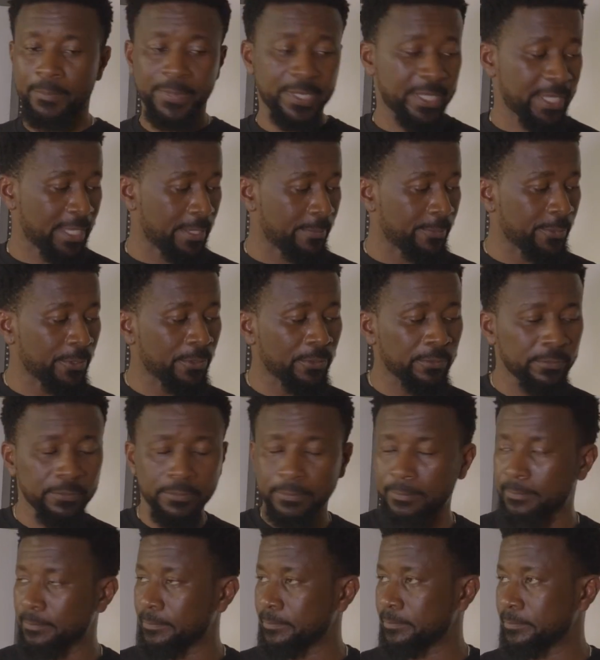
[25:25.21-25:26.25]
cable,
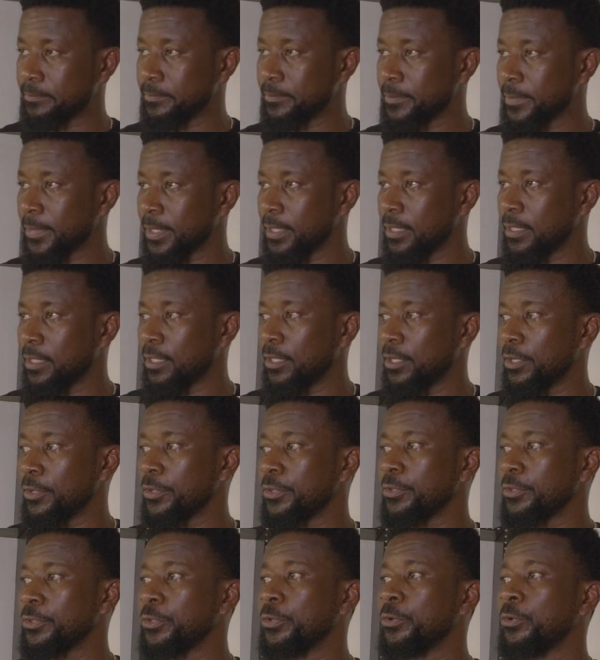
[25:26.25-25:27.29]

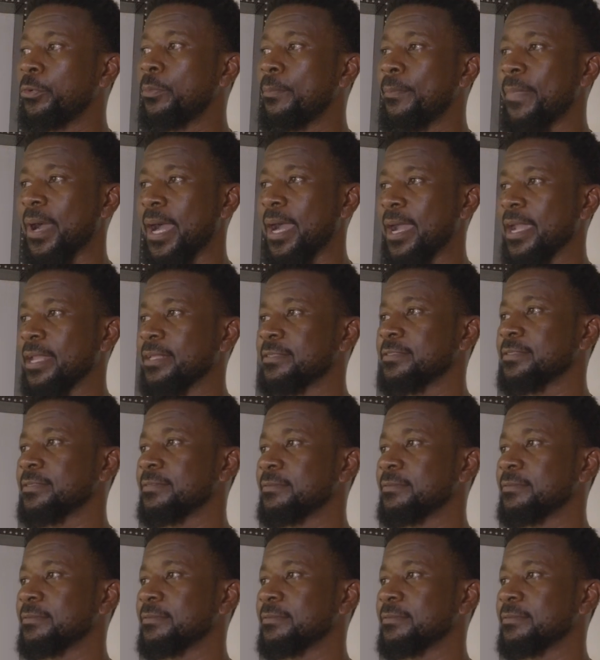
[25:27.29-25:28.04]
you might,